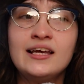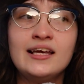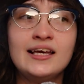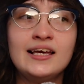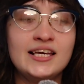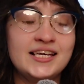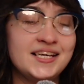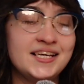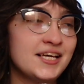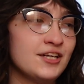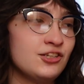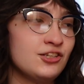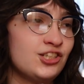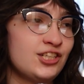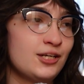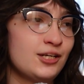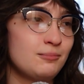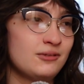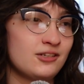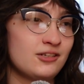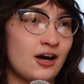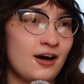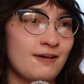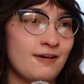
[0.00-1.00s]
He gets
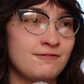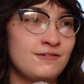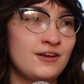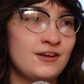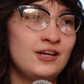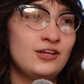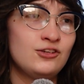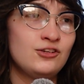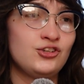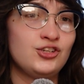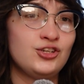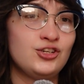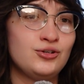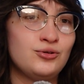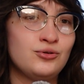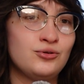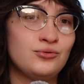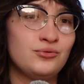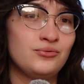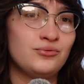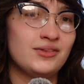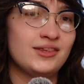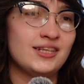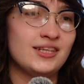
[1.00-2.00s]
shipped off
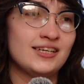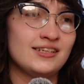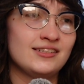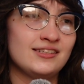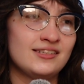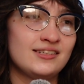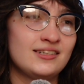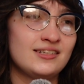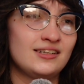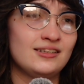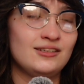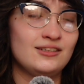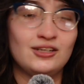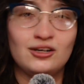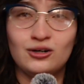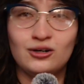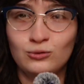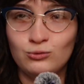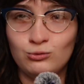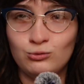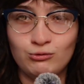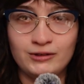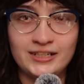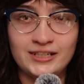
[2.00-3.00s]
to this, you
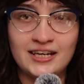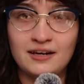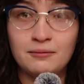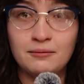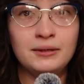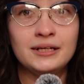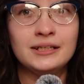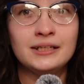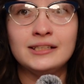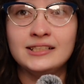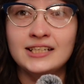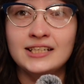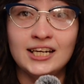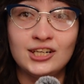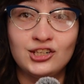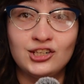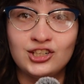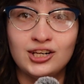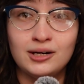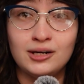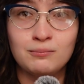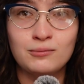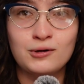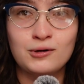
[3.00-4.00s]
know,
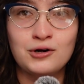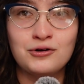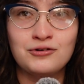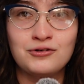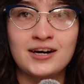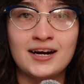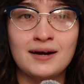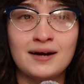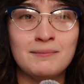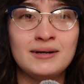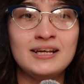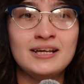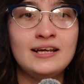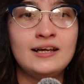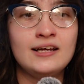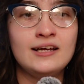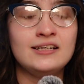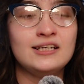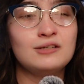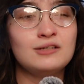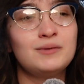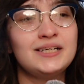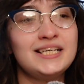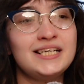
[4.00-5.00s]
rehabilitation program.
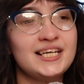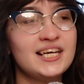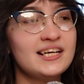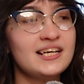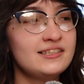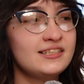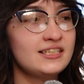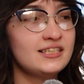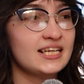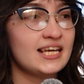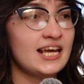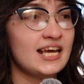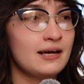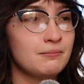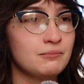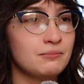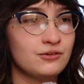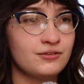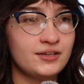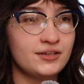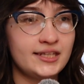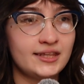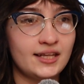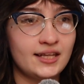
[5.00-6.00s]
Now, when he gets to Camp
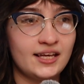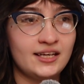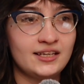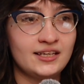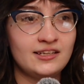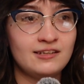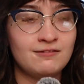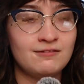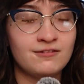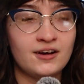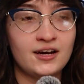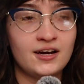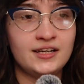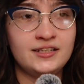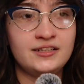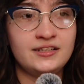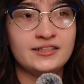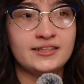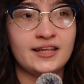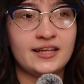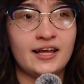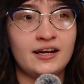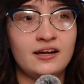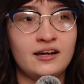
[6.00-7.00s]
Green Lake, he
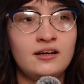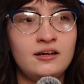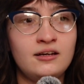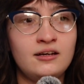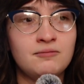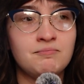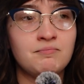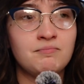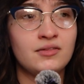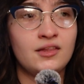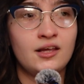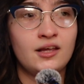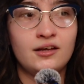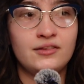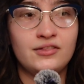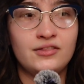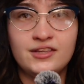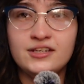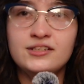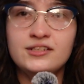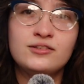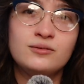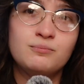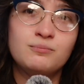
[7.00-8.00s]
finds that
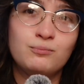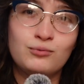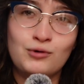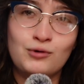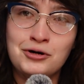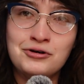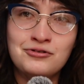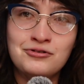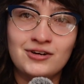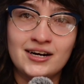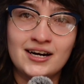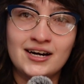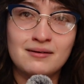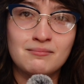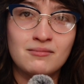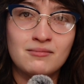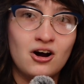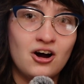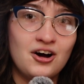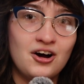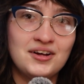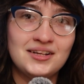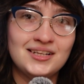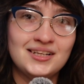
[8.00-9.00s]
this program,
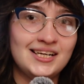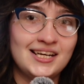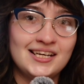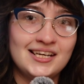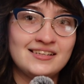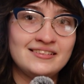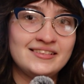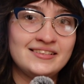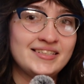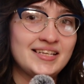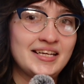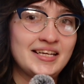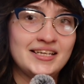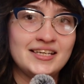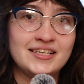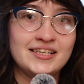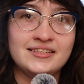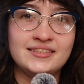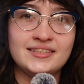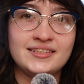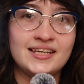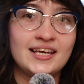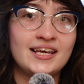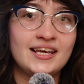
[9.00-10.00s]
all it is,
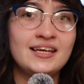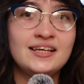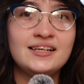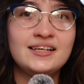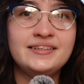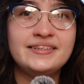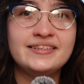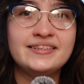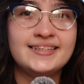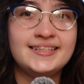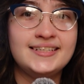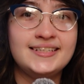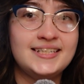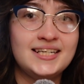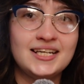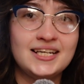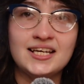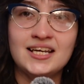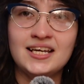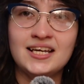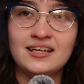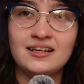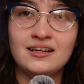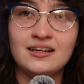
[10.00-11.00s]
is kids
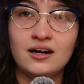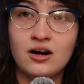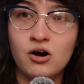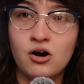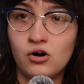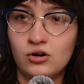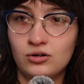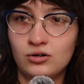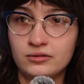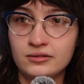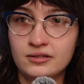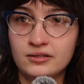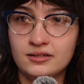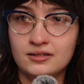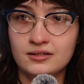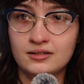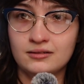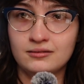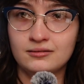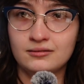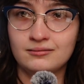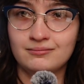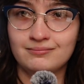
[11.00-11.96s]
digging holes.